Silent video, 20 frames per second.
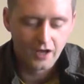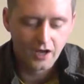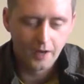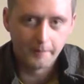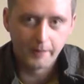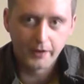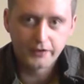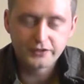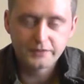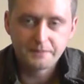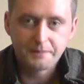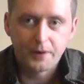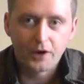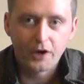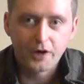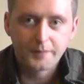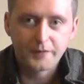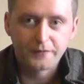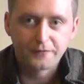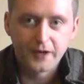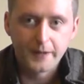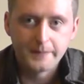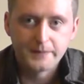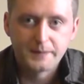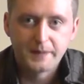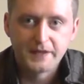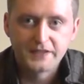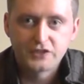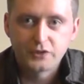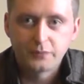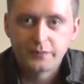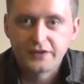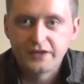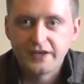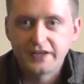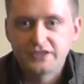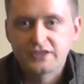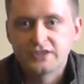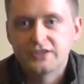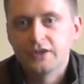a modern polymer-framed pistol with an
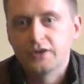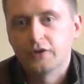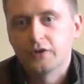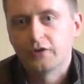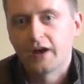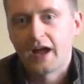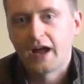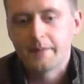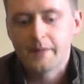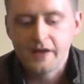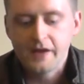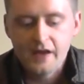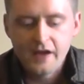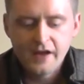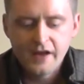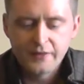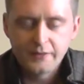external hammer.